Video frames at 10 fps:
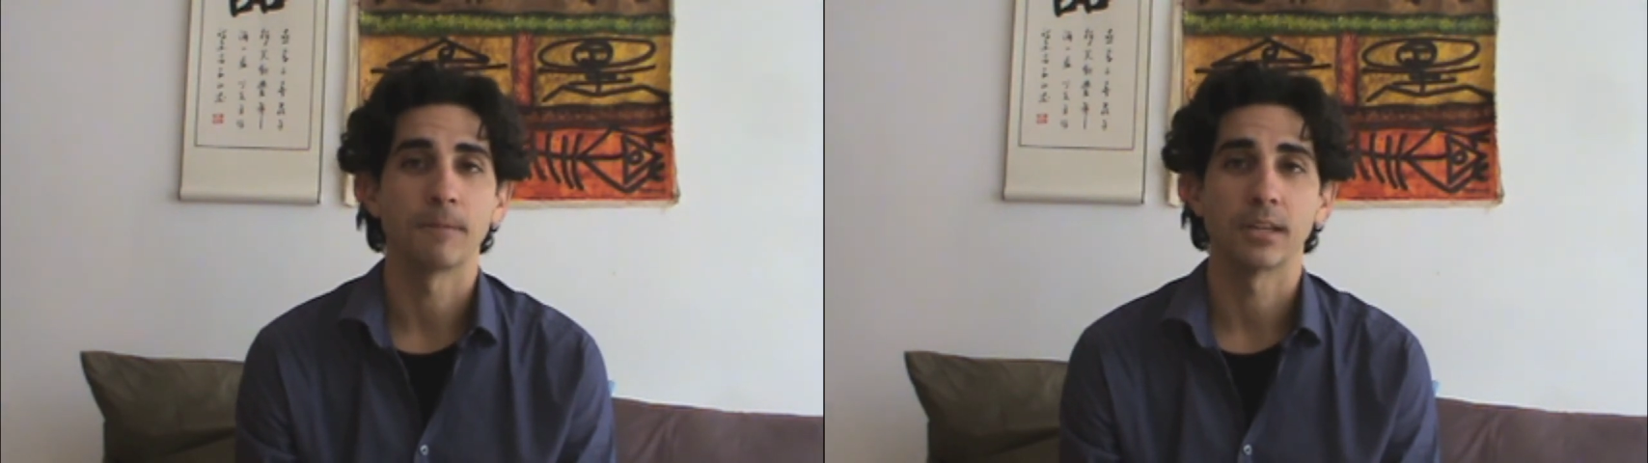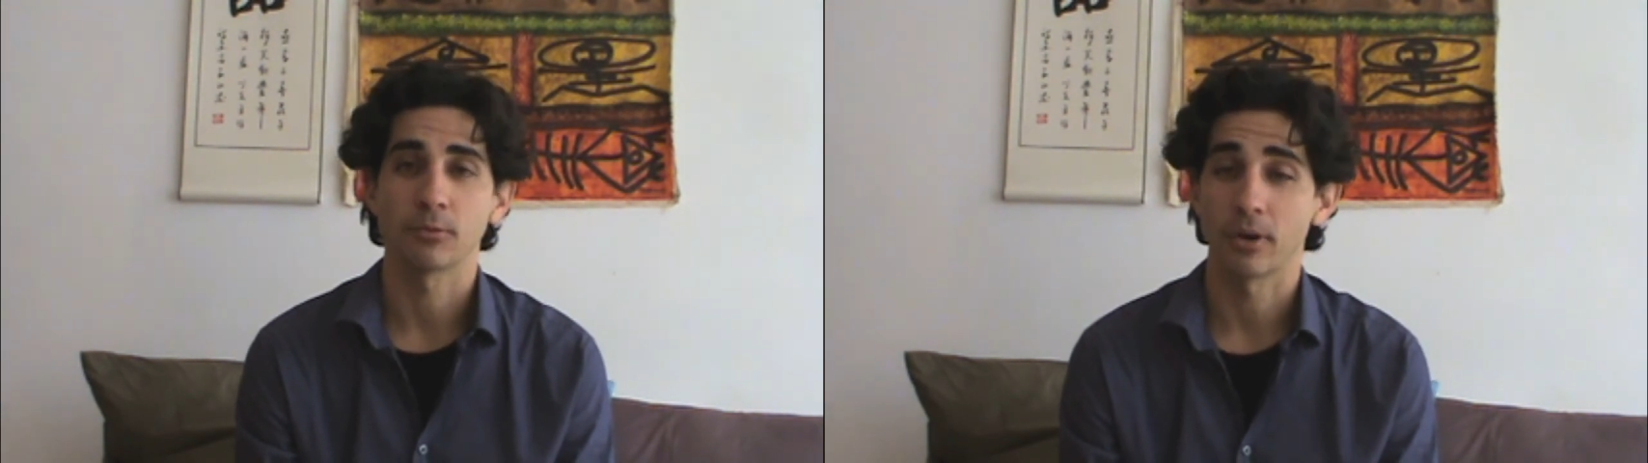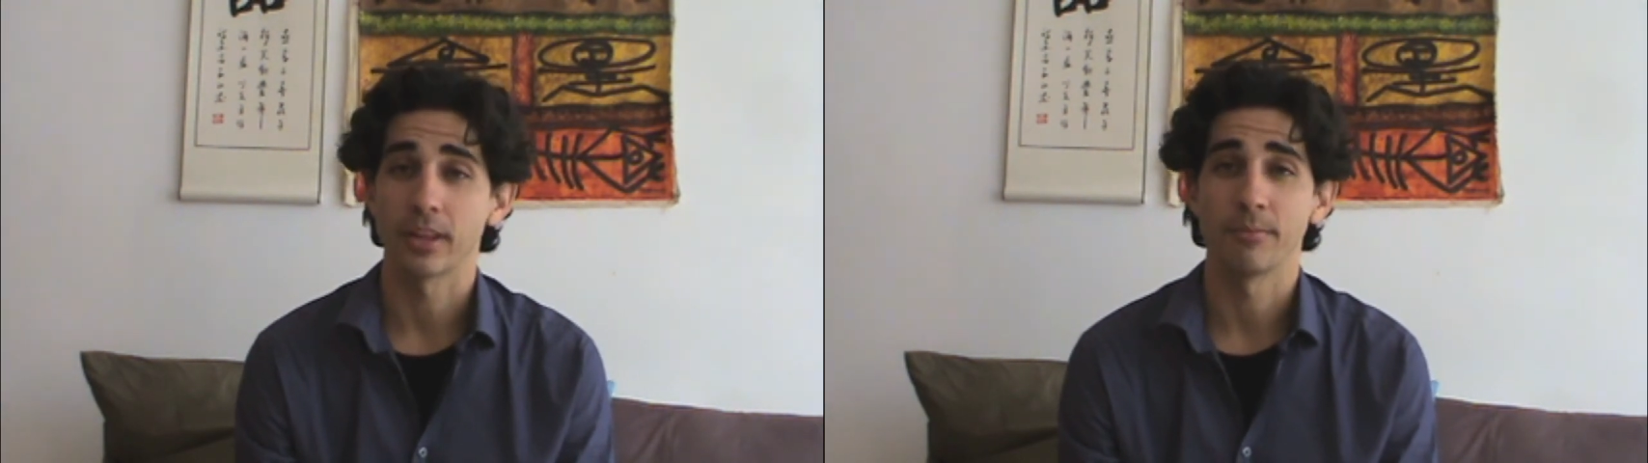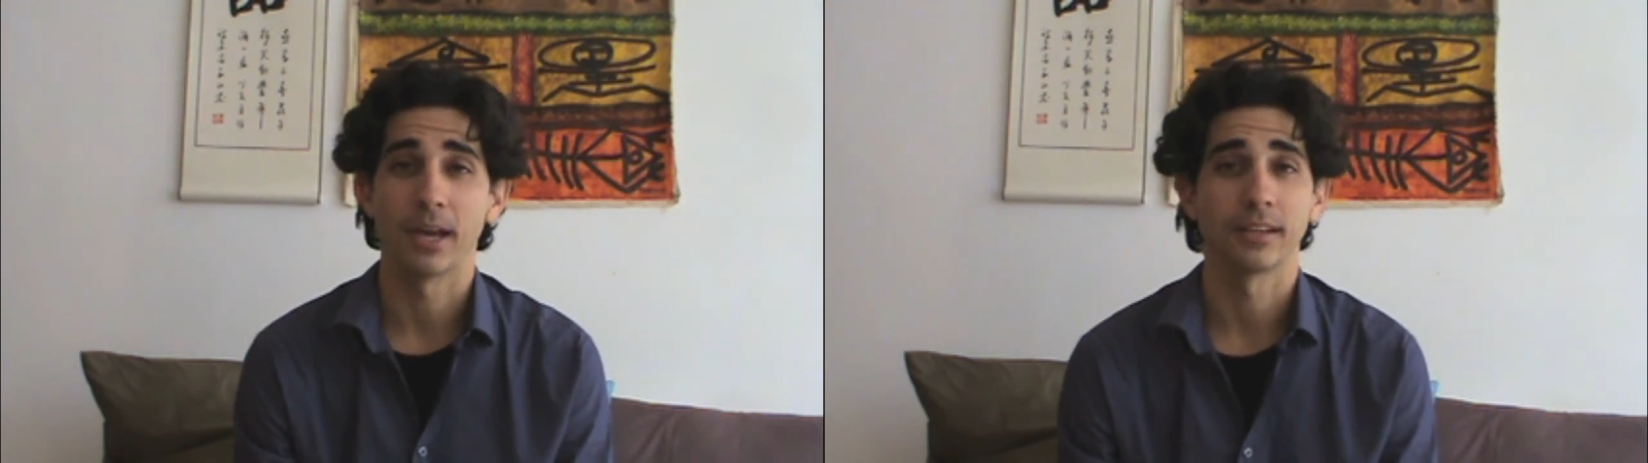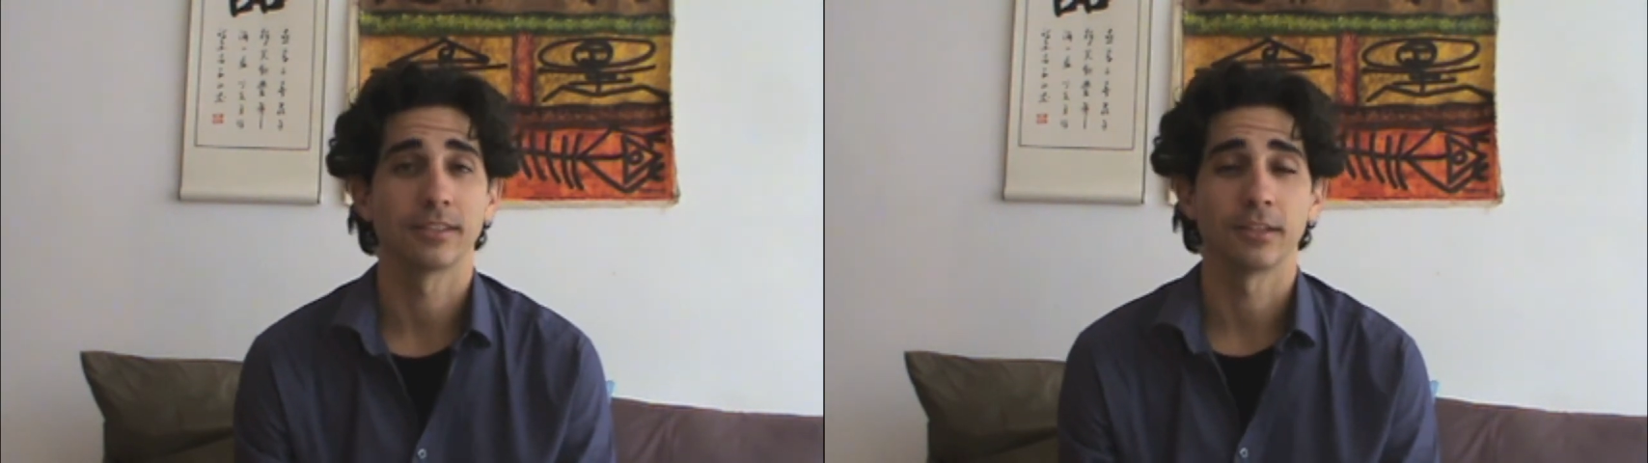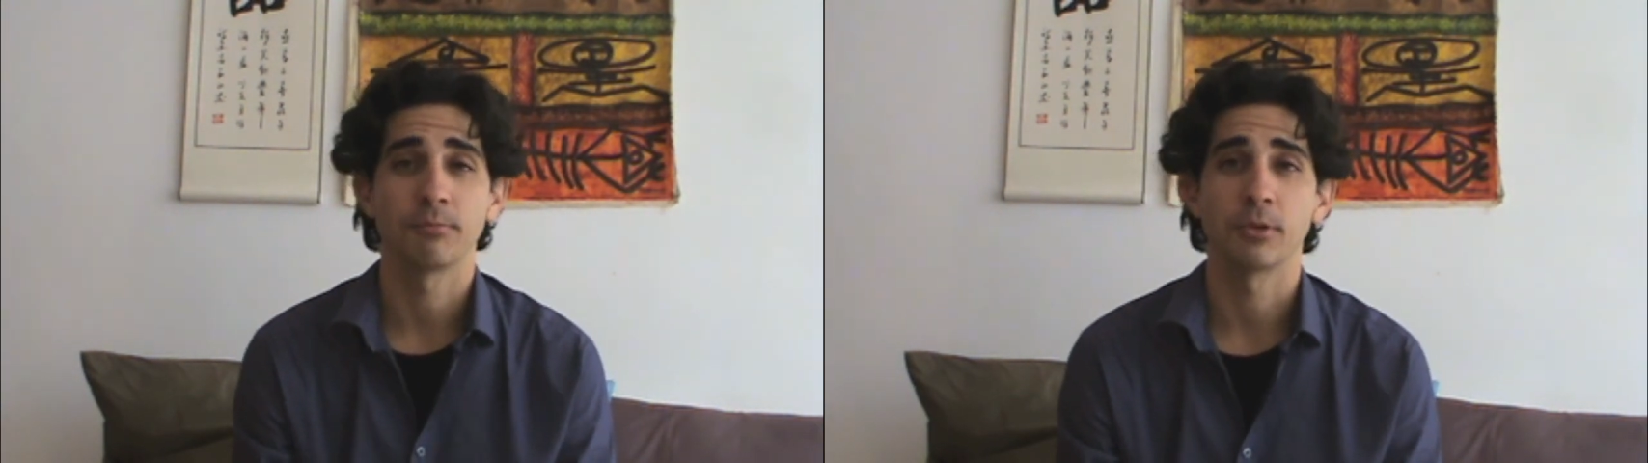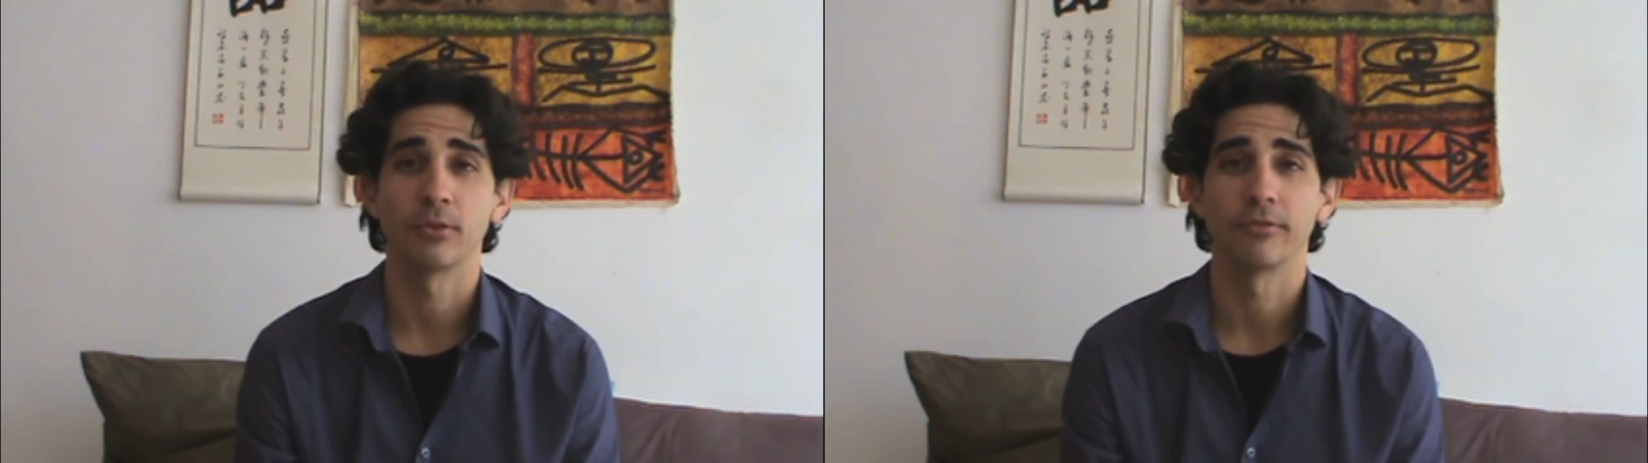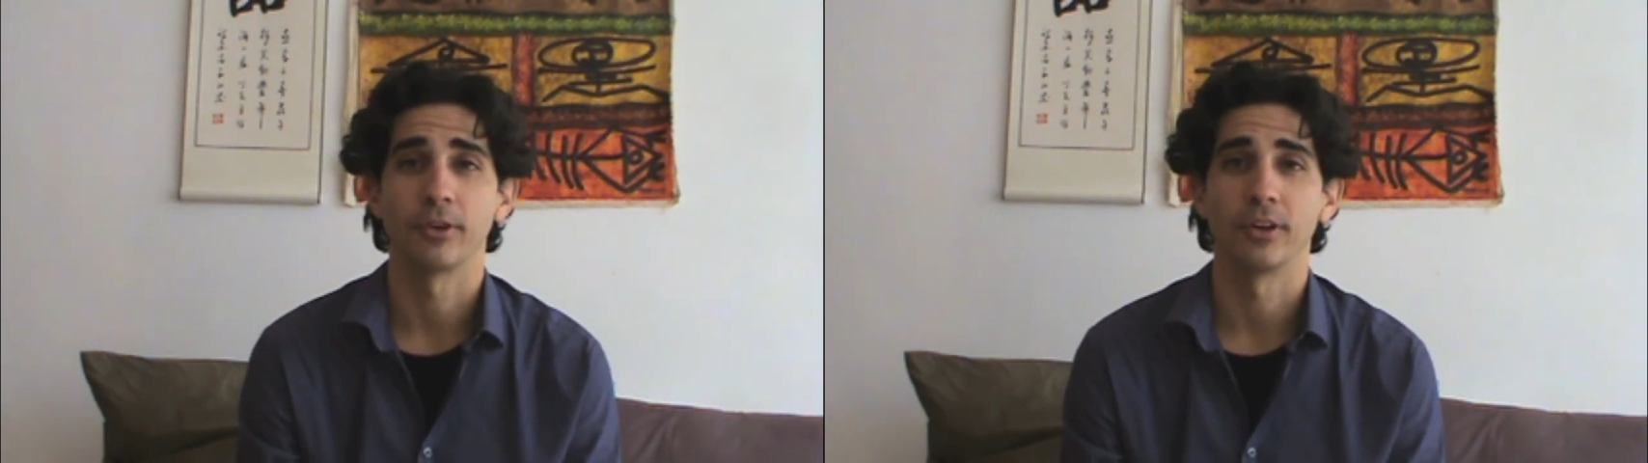It's one of the best. It's
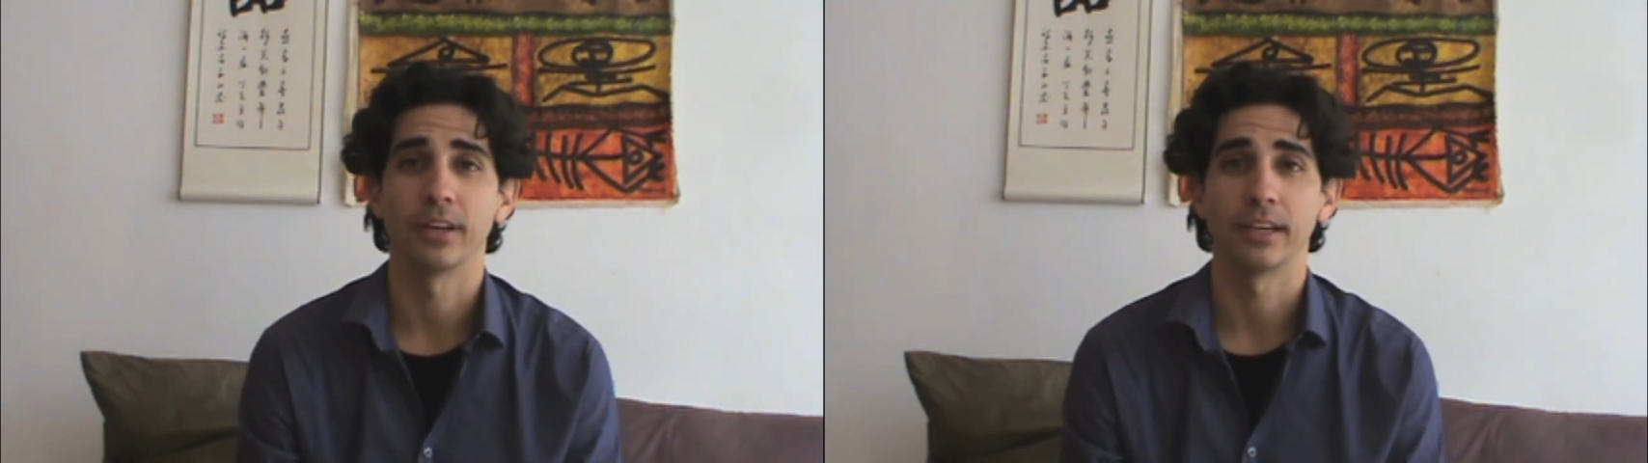beautiful,